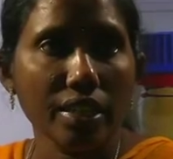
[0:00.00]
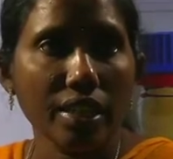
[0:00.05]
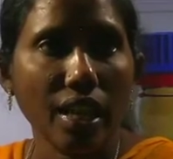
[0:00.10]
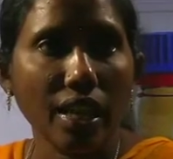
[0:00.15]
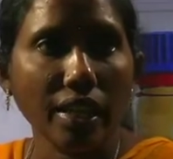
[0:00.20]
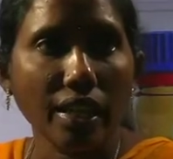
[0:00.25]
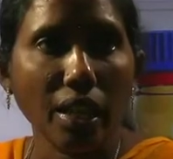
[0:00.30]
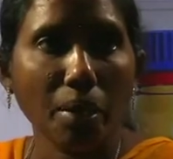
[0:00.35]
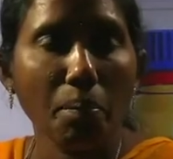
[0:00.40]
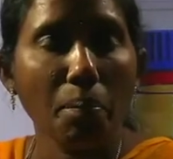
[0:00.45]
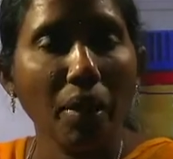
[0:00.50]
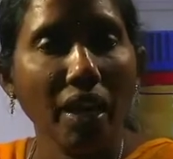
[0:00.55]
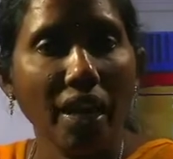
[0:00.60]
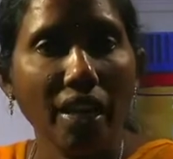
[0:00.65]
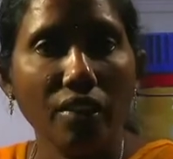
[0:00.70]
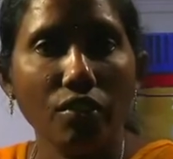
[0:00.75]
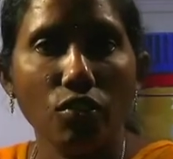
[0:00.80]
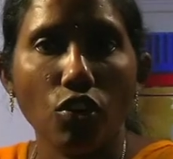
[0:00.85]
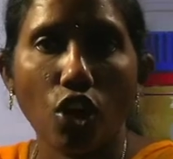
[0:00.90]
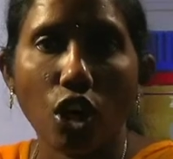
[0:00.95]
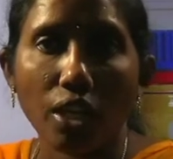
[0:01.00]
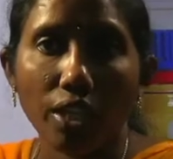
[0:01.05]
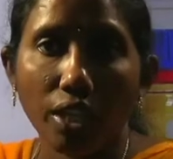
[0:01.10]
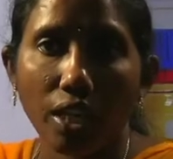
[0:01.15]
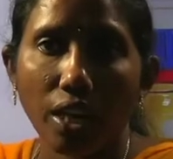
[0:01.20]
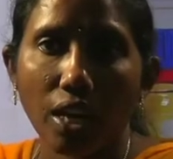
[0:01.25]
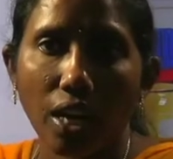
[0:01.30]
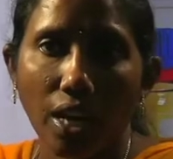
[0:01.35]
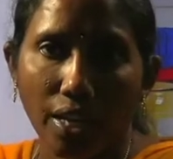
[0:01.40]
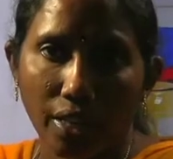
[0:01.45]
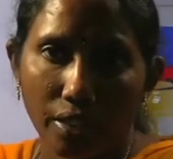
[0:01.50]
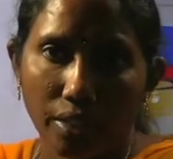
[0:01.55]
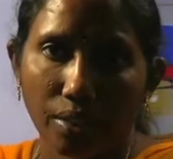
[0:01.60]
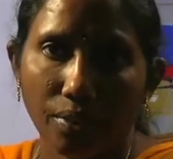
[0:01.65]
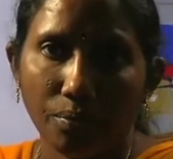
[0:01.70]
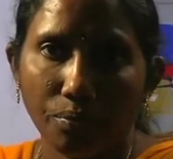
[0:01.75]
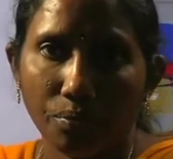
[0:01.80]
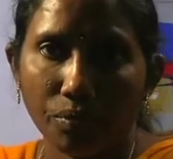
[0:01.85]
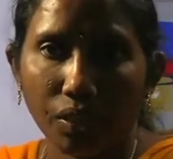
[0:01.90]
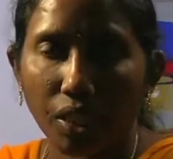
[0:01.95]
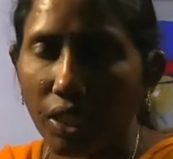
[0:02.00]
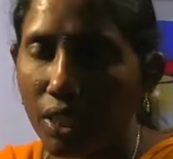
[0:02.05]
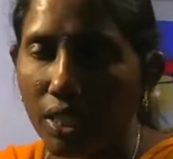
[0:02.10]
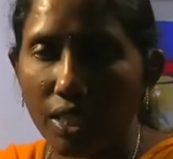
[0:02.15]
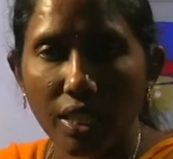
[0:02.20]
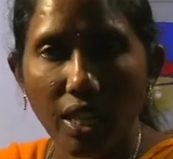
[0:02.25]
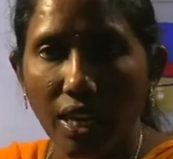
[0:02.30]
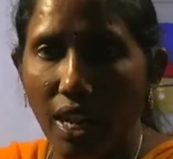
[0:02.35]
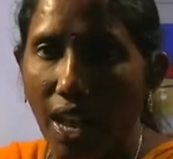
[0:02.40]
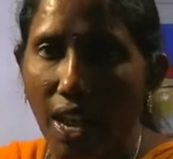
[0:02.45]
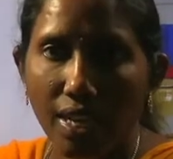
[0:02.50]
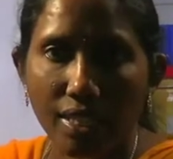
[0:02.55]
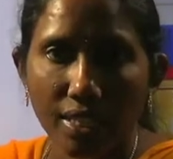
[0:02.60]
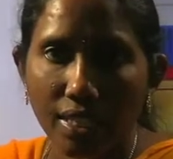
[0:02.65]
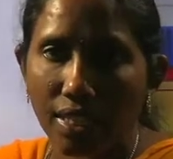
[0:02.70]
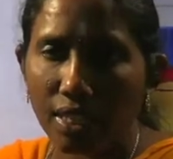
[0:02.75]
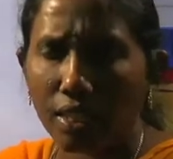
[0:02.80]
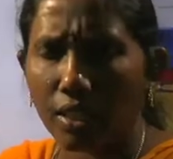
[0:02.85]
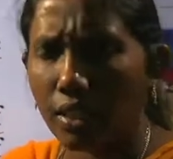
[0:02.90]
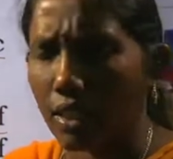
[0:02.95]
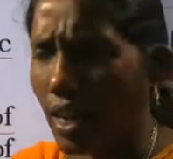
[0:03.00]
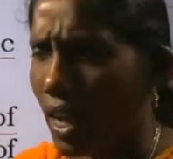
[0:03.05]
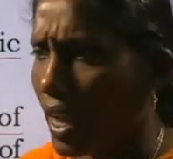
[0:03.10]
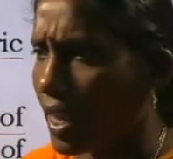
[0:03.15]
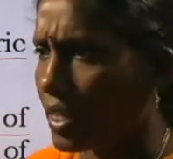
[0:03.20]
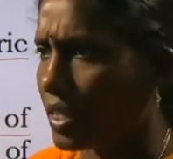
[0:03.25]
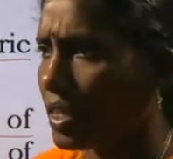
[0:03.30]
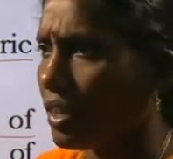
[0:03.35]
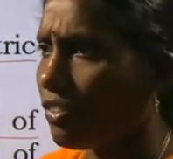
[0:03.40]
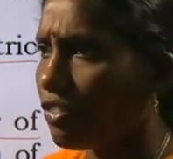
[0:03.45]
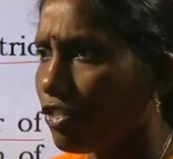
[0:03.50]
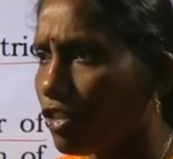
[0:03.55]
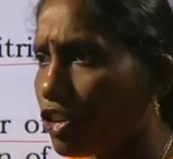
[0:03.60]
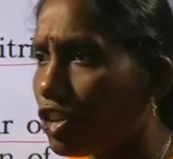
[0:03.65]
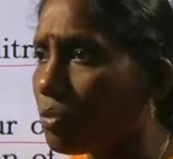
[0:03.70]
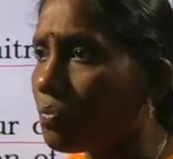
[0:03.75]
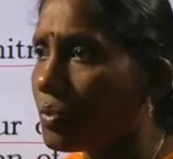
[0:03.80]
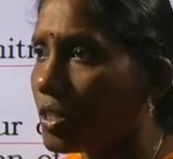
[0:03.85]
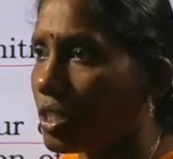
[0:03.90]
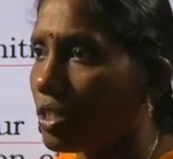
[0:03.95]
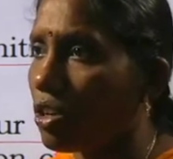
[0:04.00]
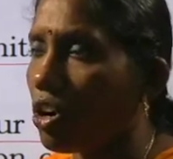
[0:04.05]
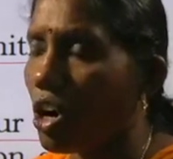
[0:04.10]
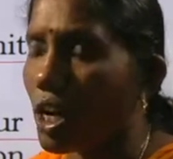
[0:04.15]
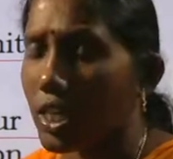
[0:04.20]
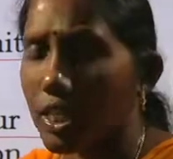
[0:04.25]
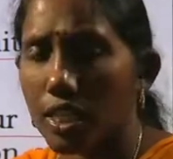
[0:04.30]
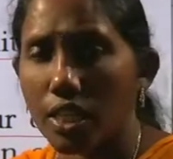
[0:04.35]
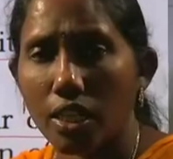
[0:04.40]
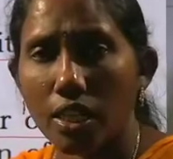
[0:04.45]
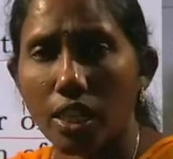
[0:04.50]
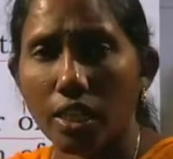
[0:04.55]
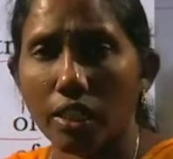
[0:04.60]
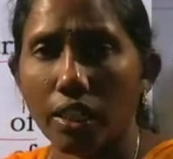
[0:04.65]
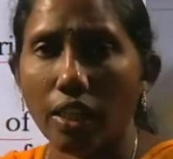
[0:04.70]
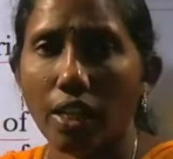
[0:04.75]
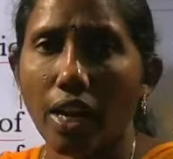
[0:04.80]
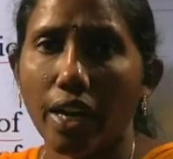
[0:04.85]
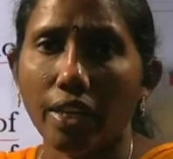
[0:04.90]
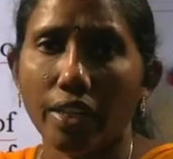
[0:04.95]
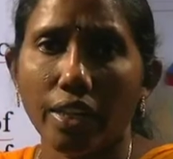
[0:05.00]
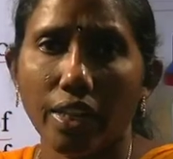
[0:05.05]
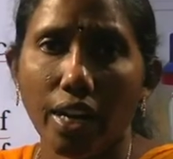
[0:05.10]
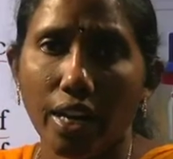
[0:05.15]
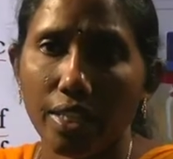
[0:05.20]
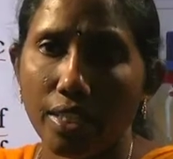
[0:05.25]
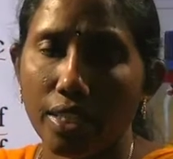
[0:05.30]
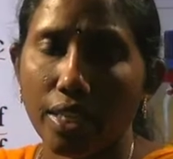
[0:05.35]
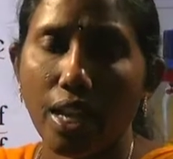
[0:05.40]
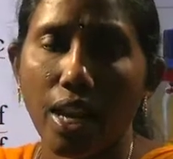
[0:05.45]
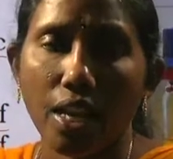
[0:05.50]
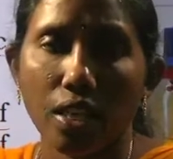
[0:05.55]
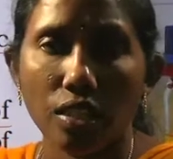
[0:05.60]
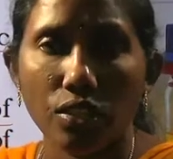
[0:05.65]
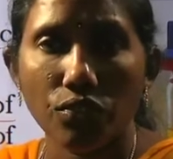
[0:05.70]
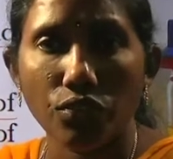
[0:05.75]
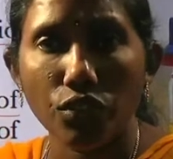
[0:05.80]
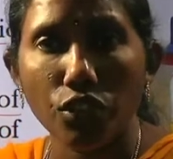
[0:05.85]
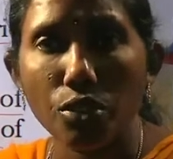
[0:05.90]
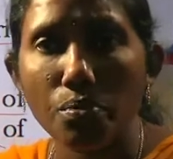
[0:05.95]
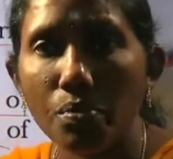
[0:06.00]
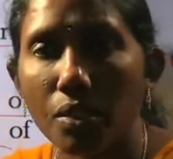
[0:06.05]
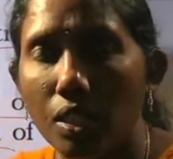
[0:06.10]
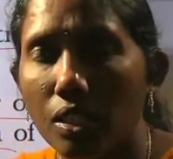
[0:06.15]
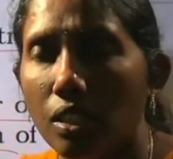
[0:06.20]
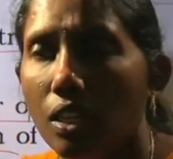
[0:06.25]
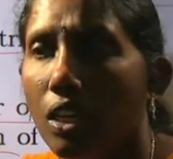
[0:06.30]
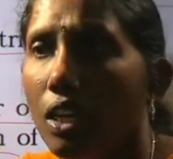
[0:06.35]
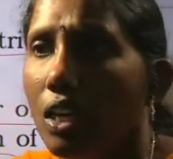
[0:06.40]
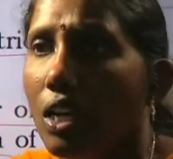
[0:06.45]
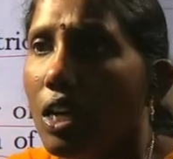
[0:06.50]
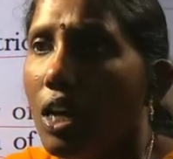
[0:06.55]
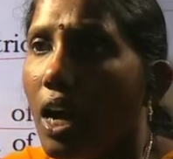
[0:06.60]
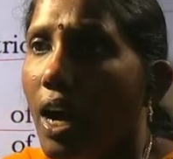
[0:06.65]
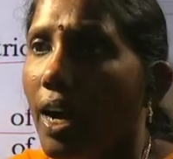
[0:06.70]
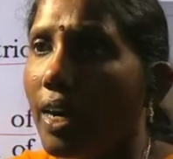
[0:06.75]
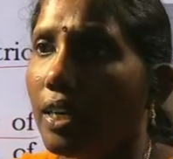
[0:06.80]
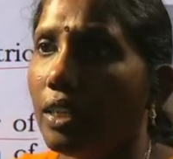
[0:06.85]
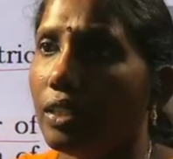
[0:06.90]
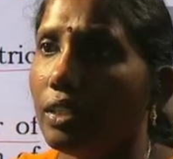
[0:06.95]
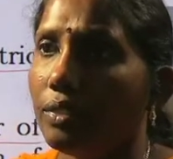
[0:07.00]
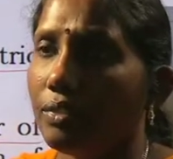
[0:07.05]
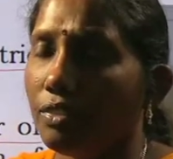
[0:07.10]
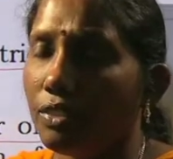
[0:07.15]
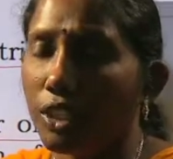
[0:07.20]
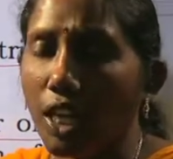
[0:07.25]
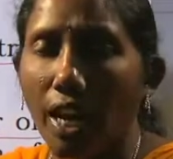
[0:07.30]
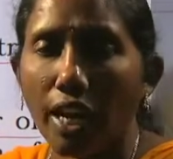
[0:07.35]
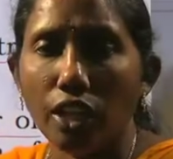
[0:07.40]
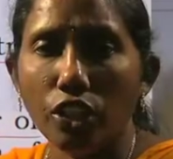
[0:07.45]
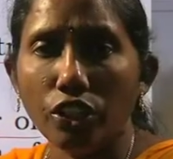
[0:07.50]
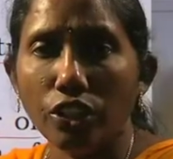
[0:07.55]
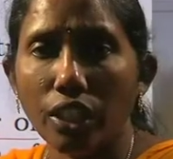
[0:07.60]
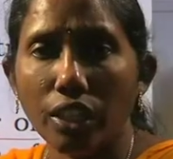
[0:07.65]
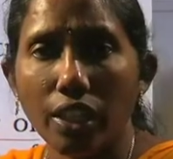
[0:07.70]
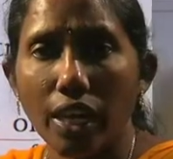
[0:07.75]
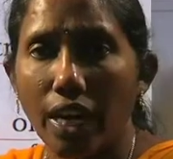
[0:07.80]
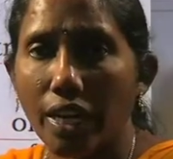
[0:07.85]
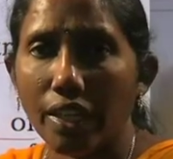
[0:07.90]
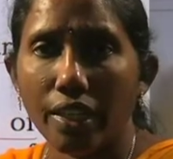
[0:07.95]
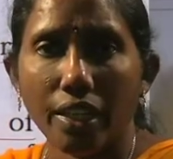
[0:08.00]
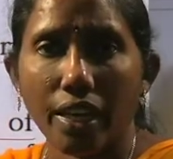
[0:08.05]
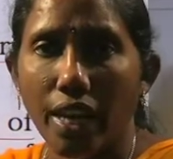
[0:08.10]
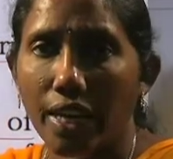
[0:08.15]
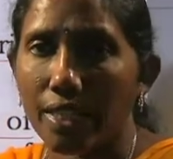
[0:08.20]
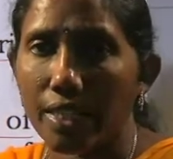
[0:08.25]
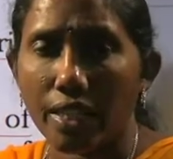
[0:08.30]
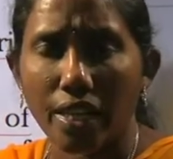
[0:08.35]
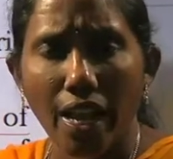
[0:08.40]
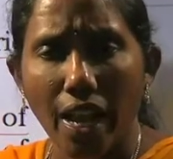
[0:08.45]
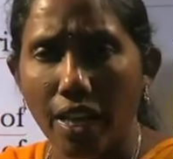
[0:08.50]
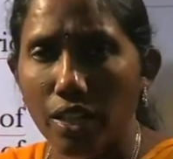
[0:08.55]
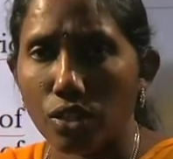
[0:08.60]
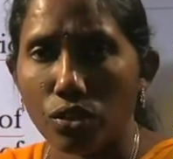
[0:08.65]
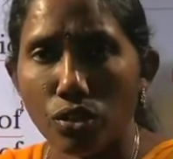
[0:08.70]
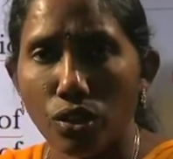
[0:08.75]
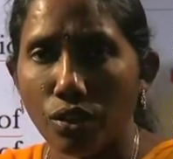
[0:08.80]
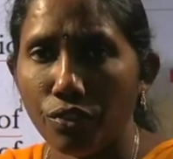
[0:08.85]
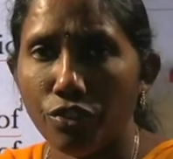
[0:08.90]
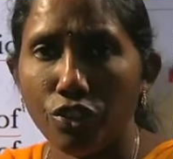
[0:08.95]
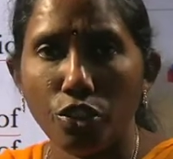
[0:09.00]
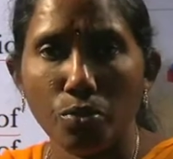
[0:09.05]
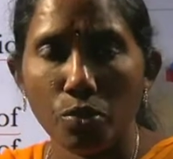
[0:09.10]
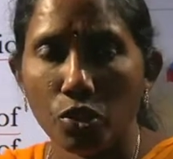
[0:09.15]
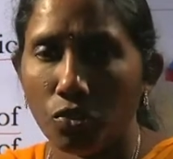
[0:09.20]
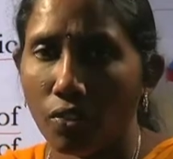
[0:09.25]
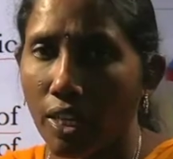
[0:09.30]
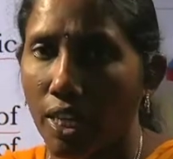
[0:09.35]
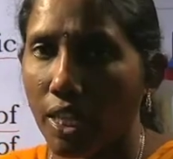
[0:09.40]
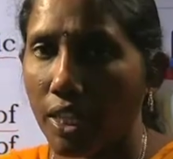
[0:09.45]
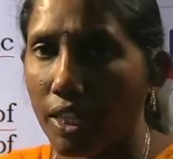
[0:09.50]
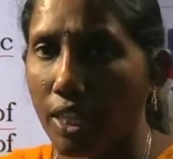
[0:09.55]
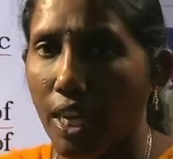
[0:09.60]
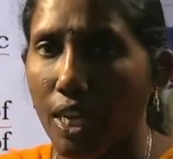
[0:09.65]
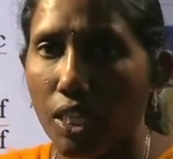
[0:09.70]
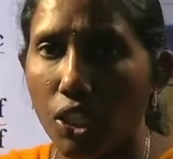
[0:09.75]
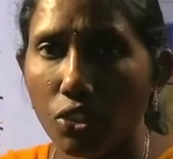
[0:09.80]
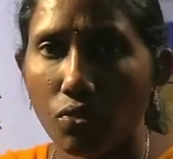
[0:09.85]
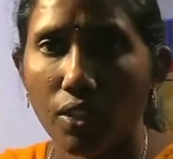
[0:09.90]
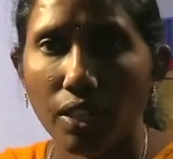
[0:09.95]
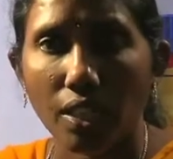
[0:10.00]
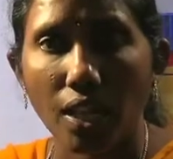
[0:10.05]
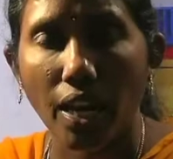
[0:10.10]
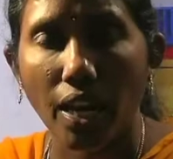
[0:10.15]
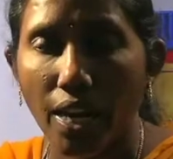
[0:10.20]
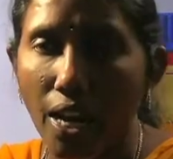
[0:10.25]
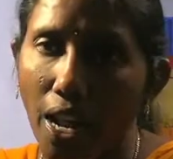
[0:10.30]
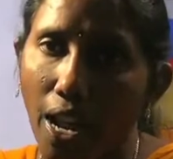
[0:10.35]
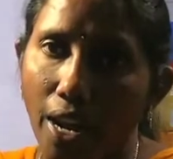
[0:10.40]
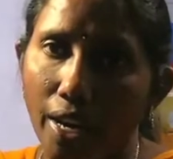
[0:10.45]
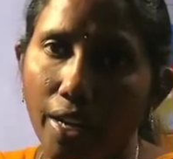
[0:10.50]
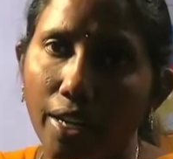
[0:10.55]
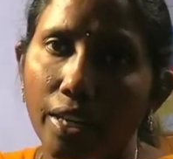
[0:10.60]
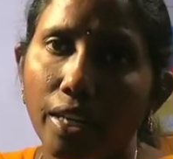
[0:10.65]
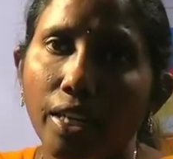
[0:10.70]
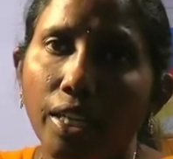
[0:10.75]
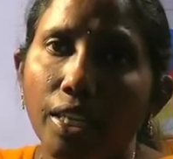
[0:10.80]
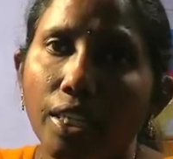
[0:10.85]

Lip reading: like a plain water like. It is an acid. It has a fumes. Concentrated nitric acid has fumes and diluted nitric acid has no fumes. We can touch with hand.